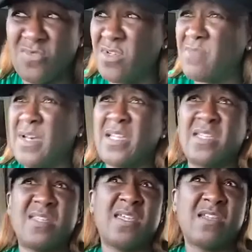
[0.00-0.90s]
What am I
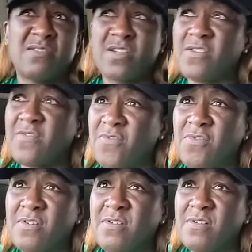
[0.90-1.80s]
getting a haircut for?
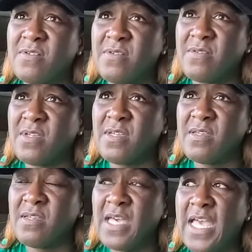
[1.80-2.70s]

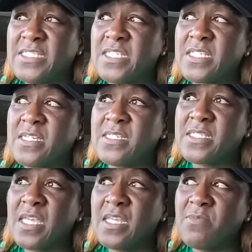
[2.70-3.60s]
And just
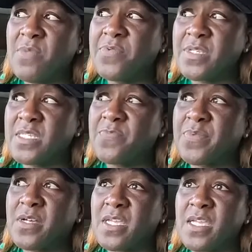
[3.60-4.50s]
understand, let me put this
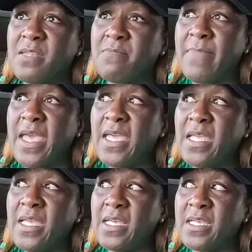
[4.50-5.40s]
plug in.
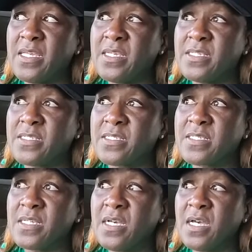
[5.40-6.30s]
May
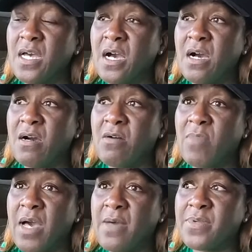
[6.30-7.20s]
is
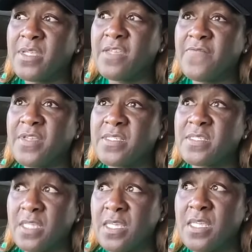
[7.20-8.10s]
I believe
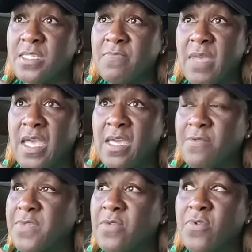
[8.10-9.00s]
it is May. I
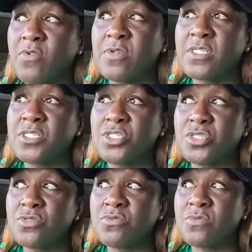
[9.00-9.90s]
don't think we're going into
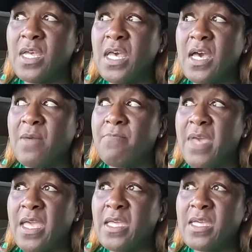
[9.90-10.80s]
June.
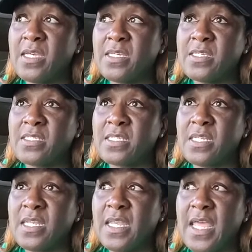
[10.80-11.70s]
May is
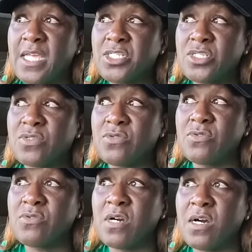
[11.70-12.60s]

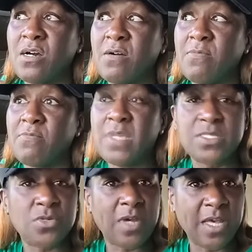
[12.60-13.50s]
National
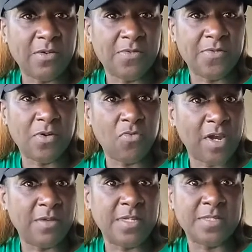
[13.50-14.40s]
Mental Health
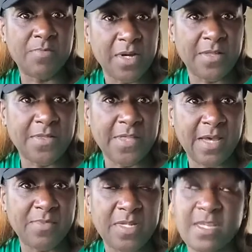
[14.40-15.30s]
Awareness Month,
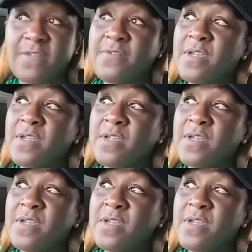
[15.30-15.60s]
I believe.